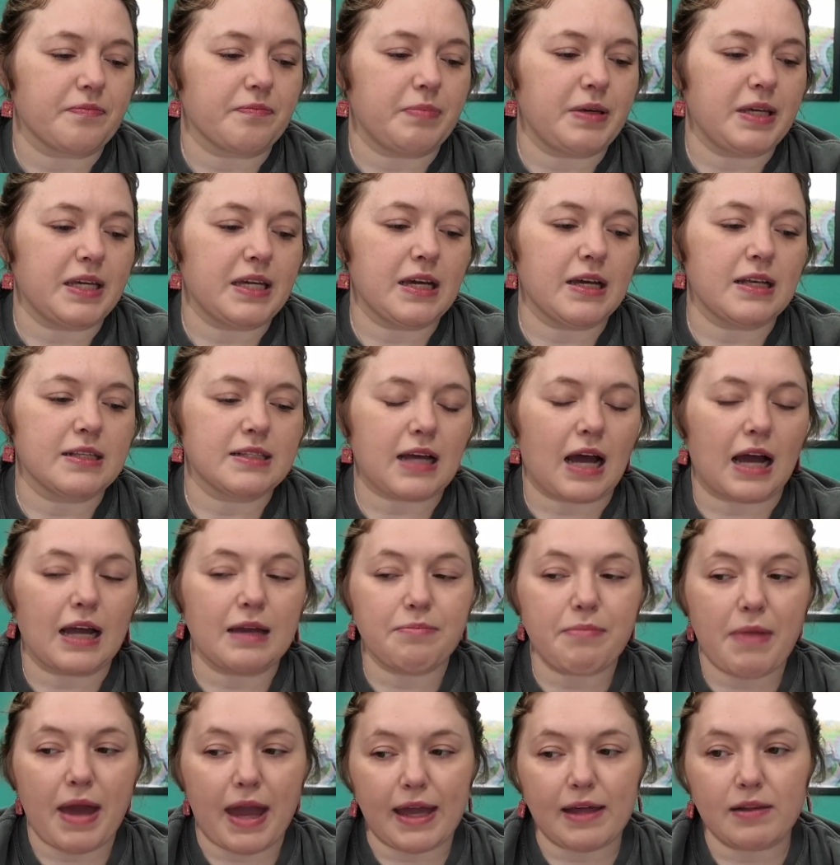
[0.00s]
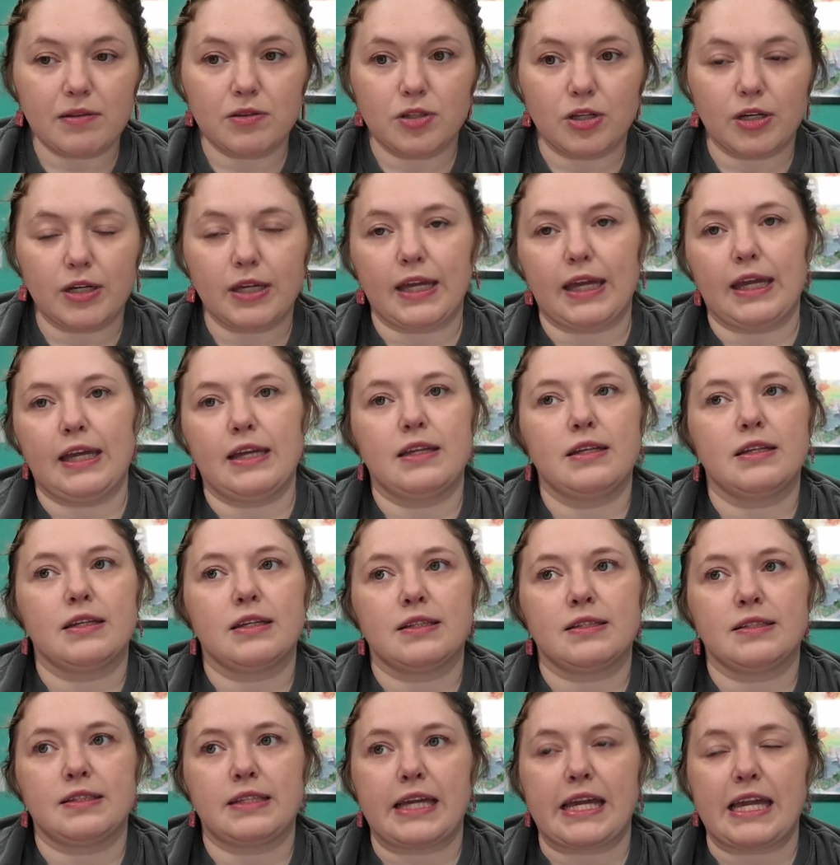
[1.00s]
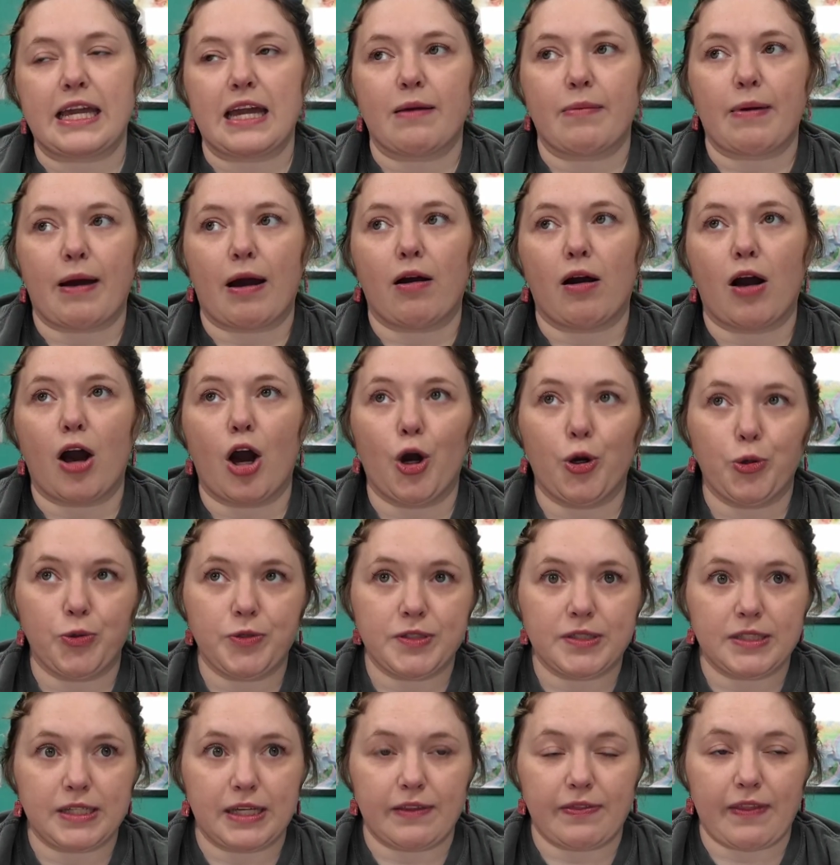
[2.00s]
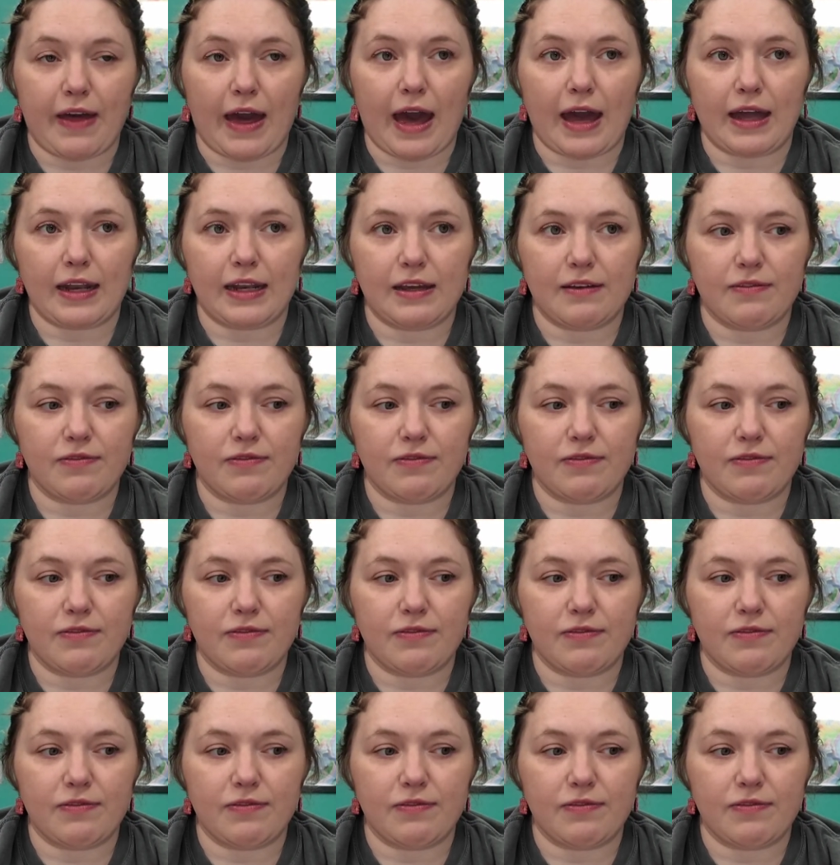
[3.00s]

Because I may look into seeing about hosting that